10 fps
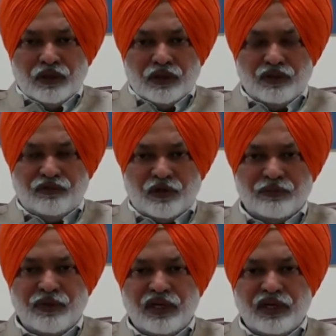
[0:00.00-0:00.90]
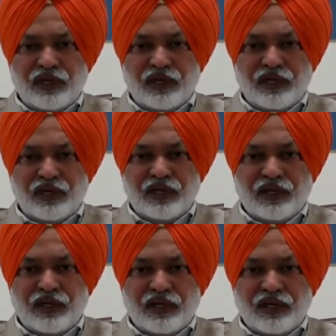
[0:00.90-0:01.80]
The format is given
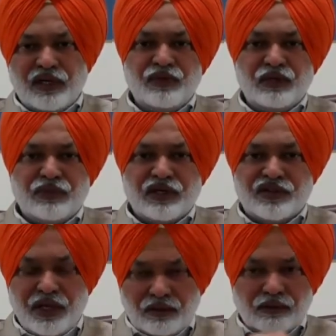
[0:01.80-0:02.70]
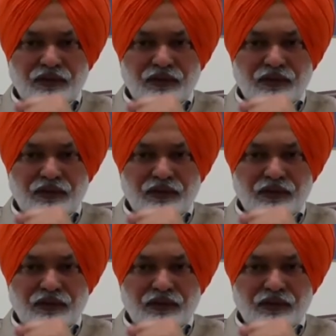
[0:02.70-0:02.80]
in form number 3